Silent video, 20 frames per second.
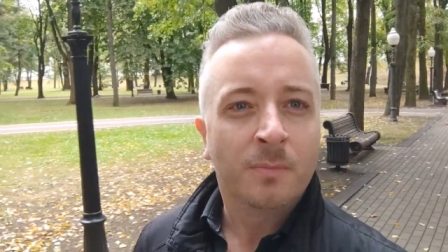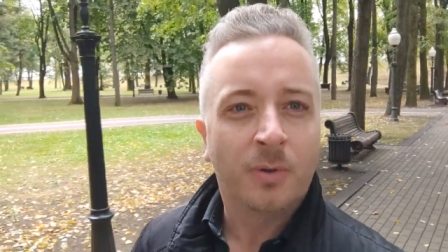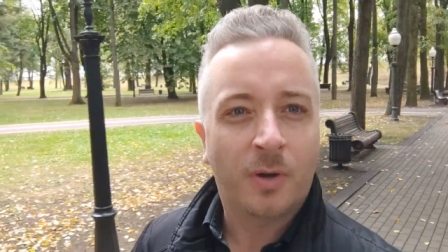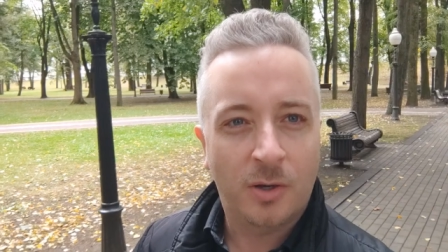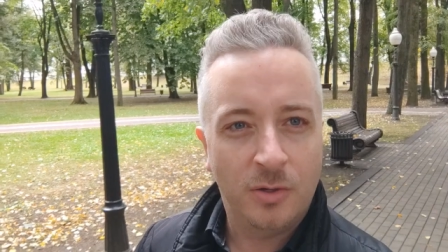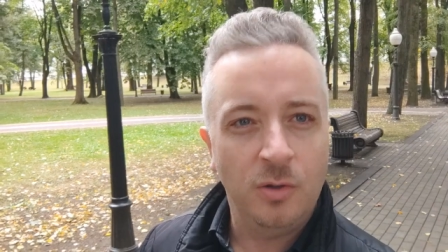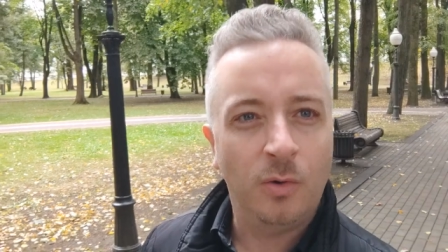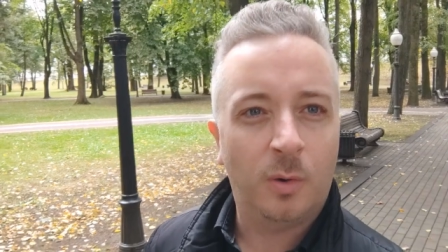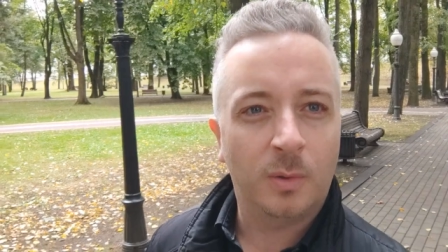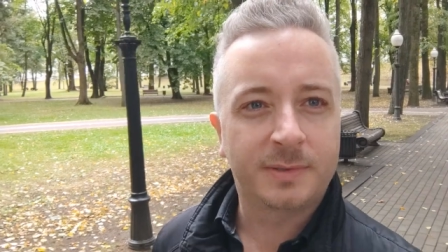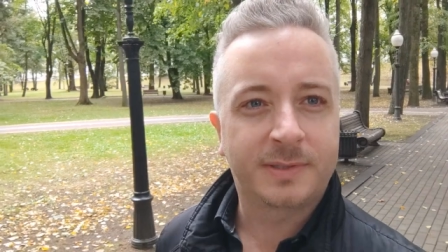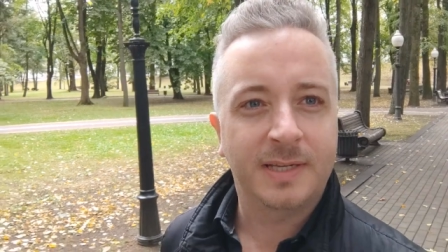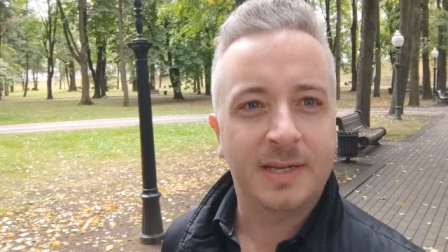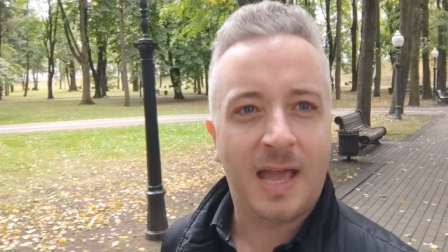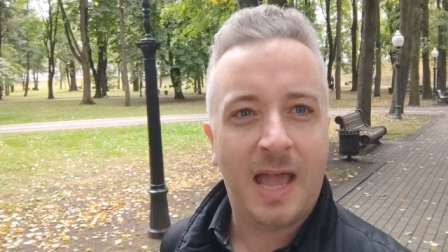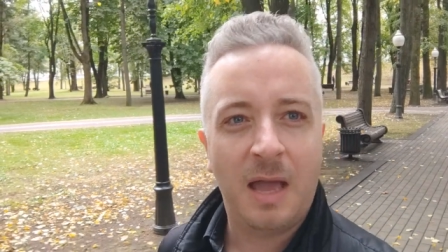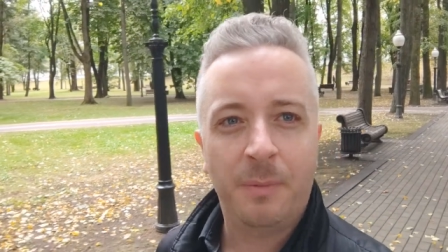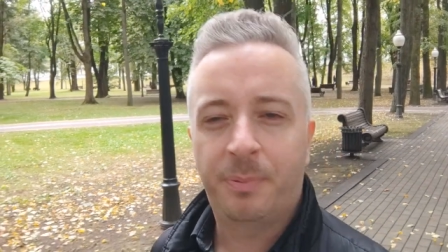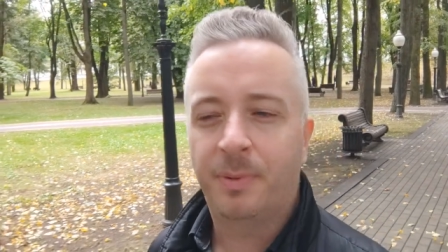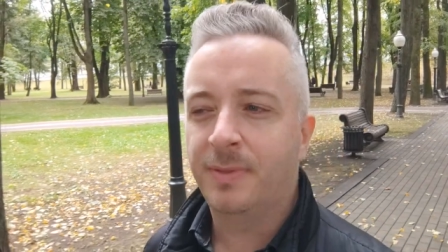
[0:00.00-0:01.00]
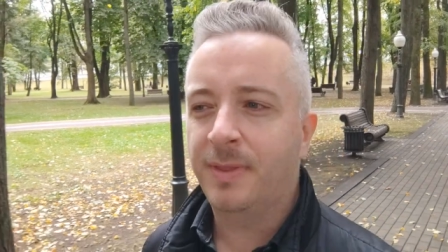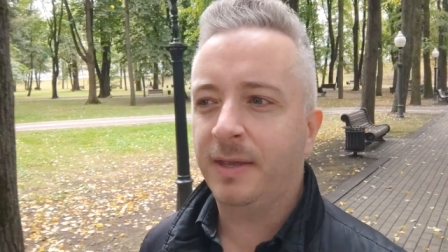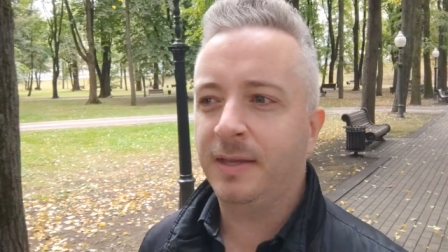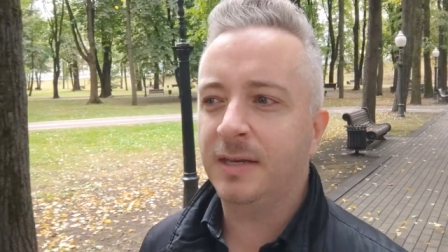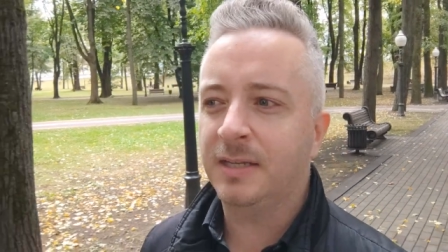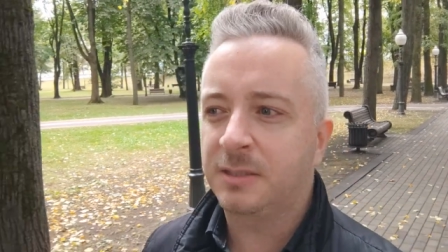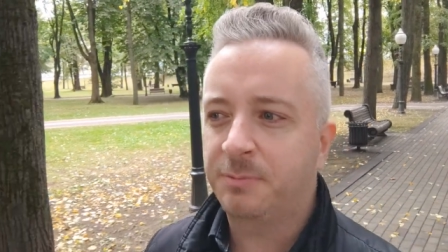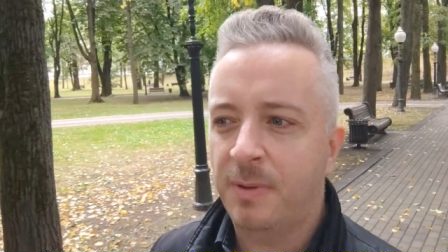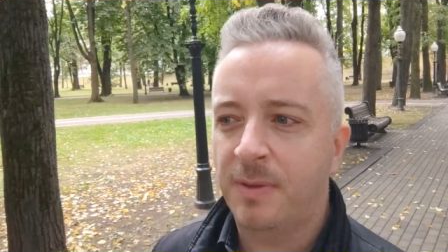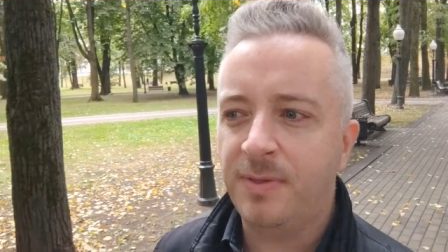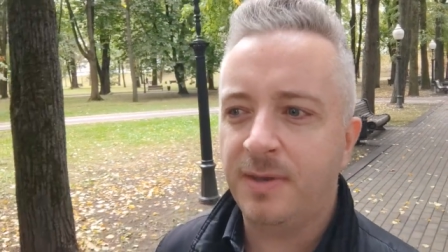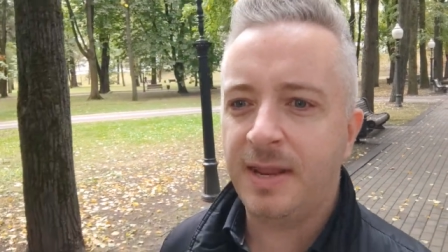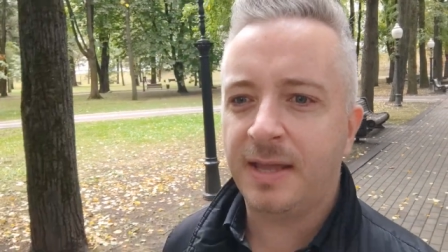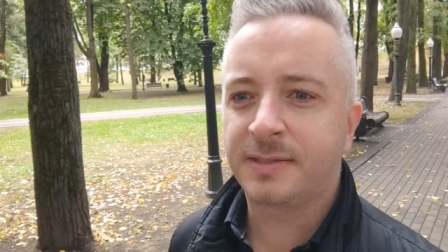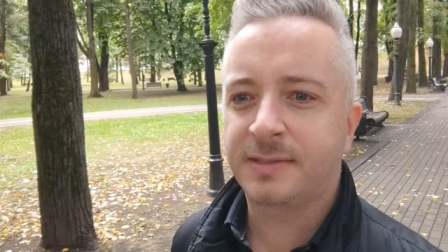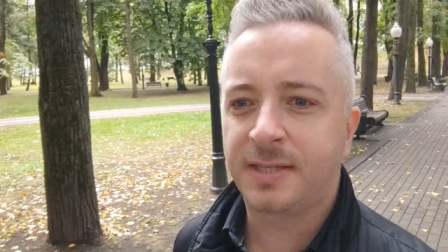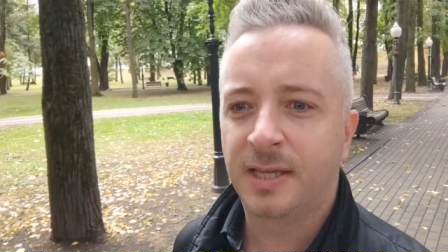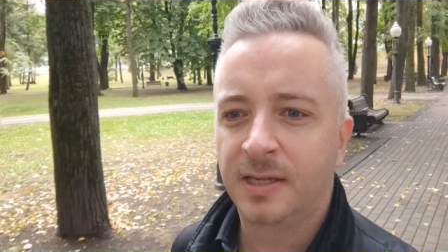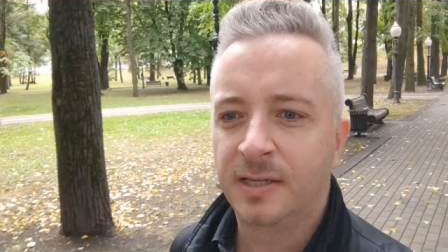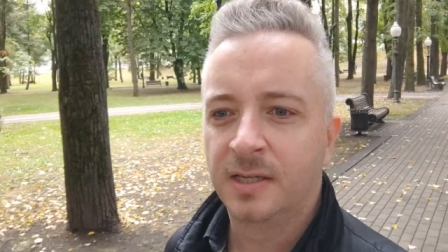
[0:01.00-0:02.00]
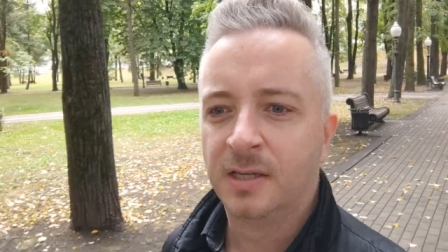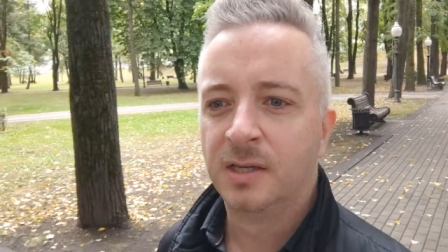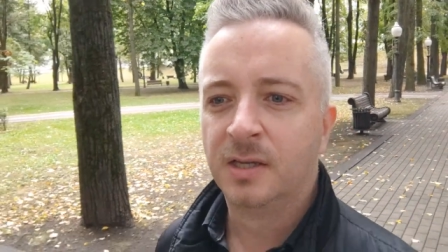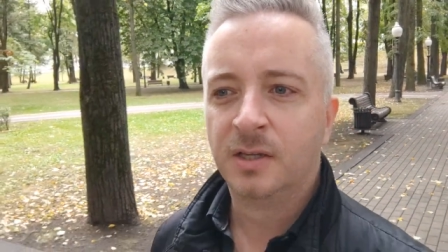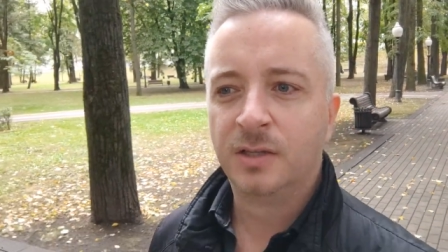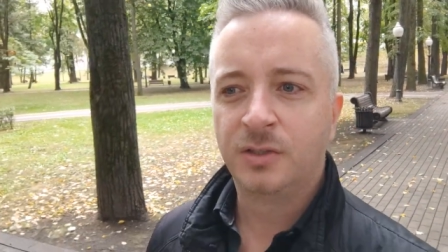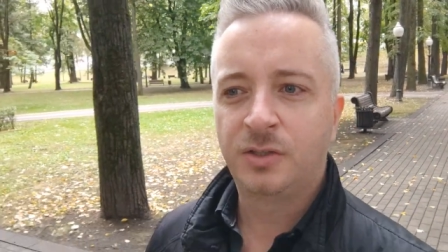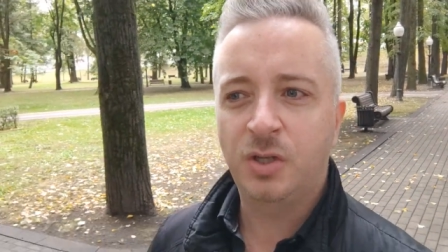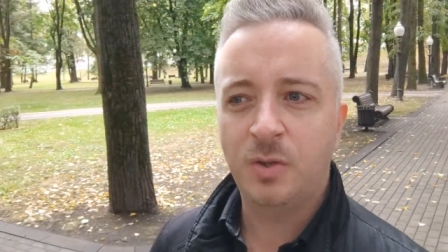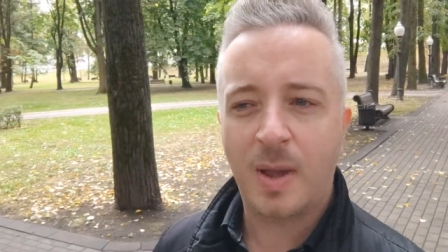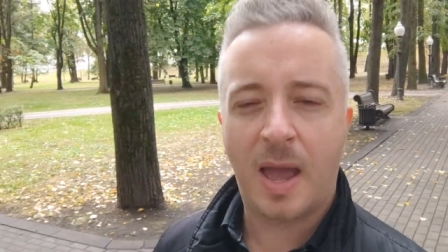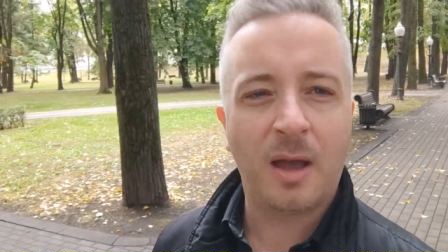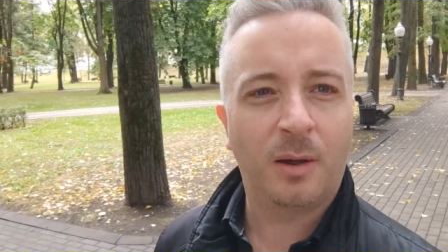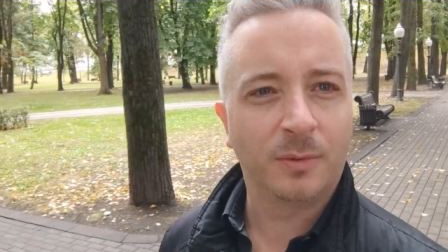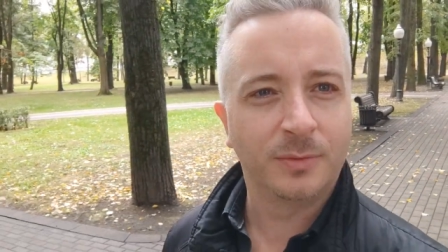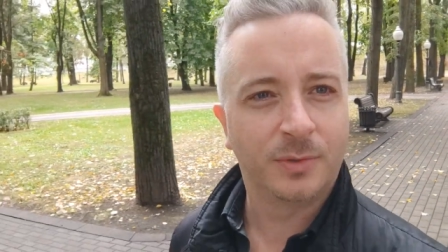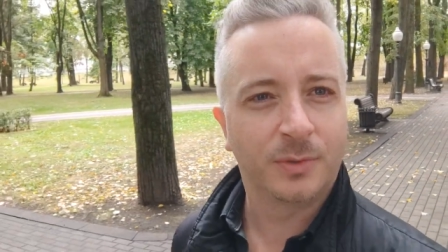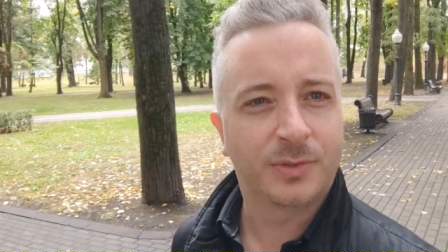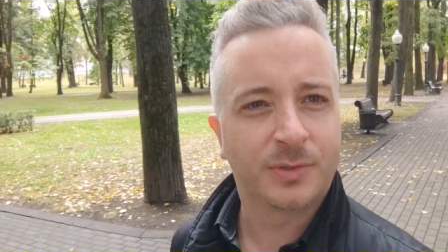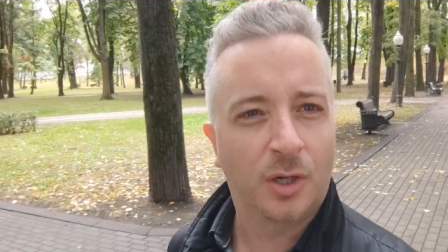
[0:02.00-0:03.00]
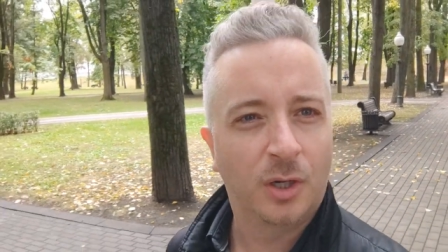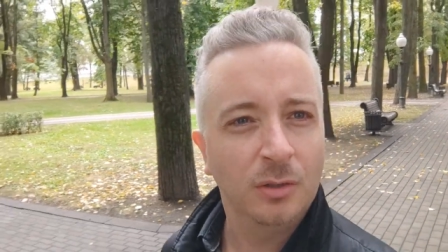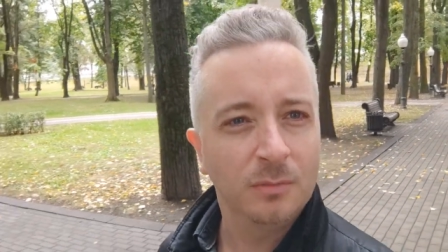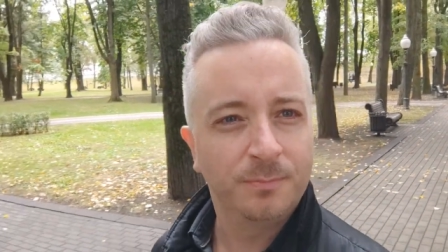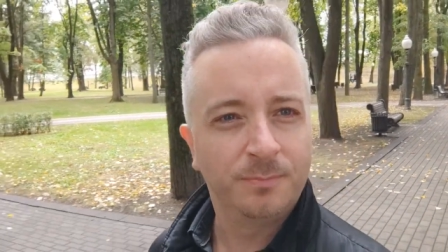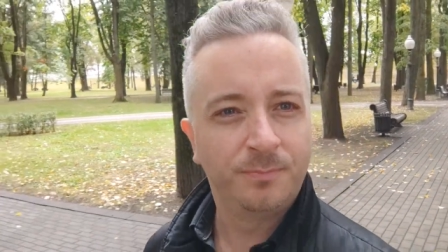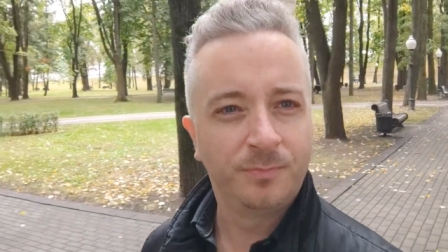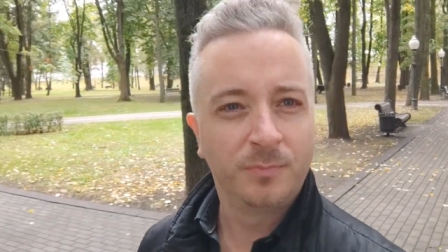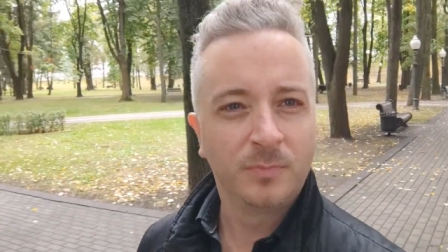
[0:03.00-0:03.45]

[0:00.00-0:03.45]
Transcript: but I knew what was gonna happen. They're gonna spend the next two hours or so